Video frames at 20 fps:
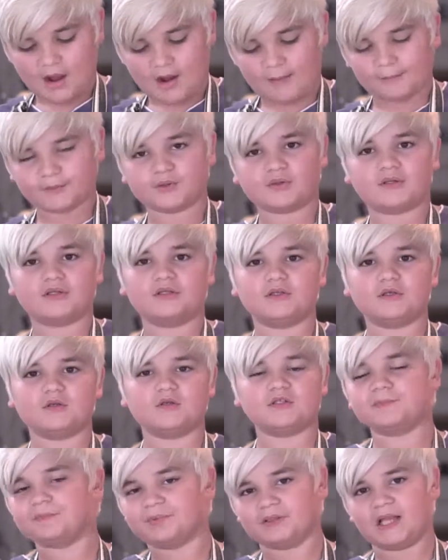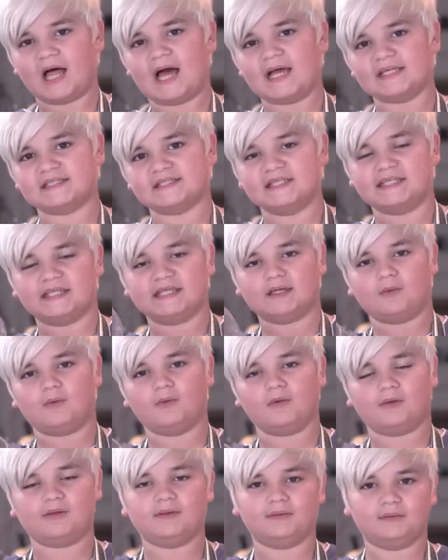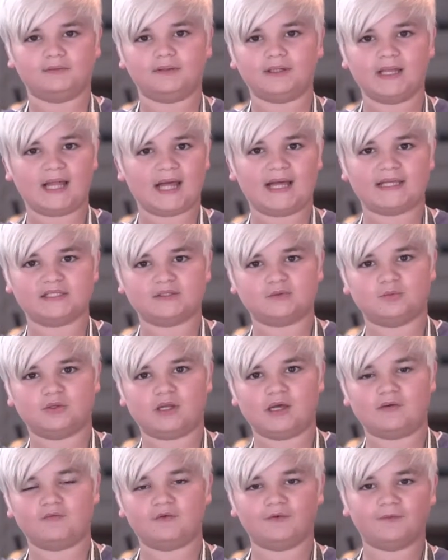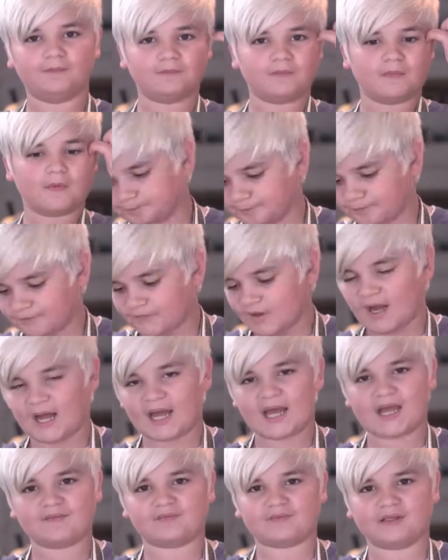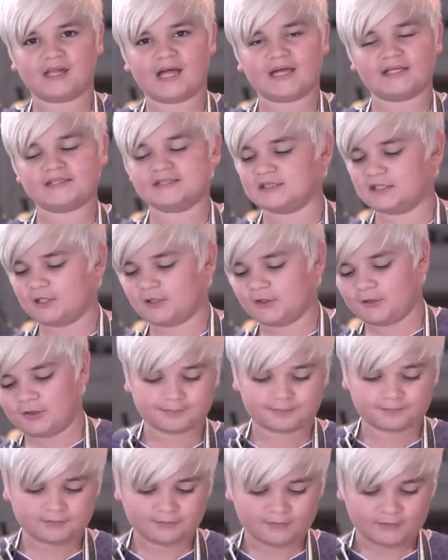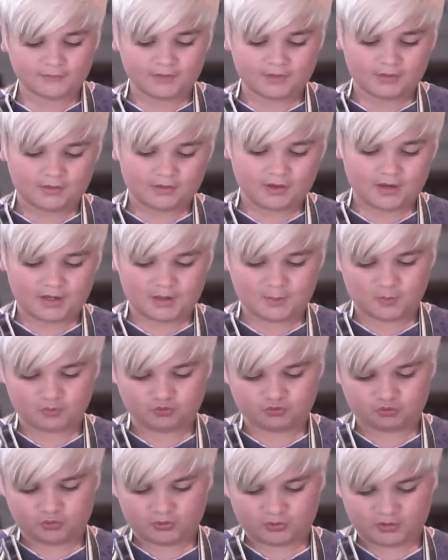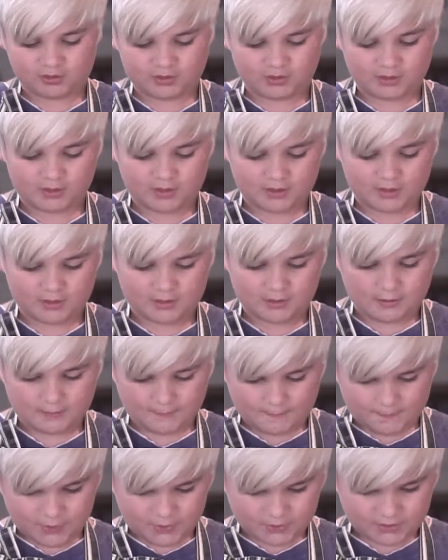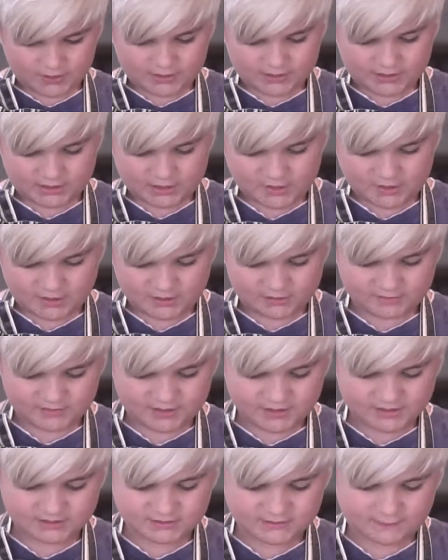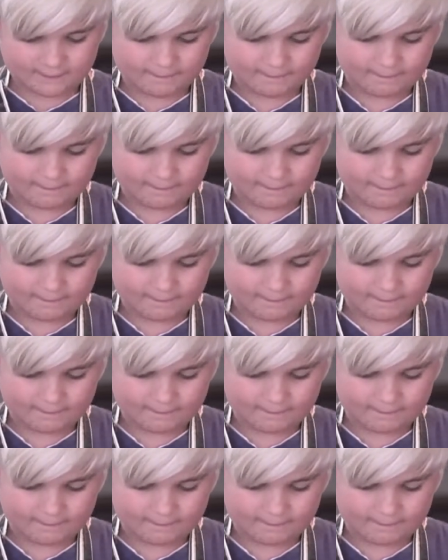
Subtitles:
You can use plastic or glass or whatever. I have glass here. We're just going to put it in here like this,